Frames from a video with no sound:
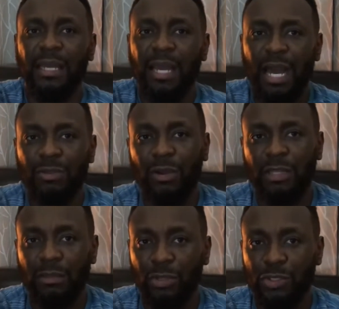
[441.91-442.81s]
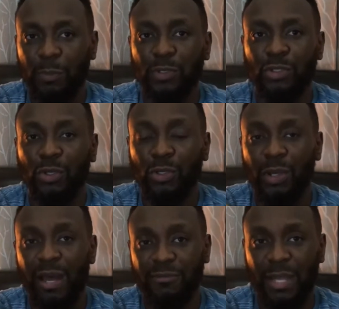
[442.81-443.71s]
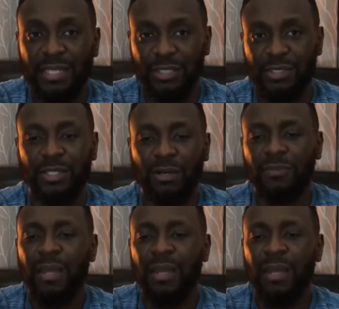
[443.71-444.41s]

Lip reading: And you're going to have to ask yourself,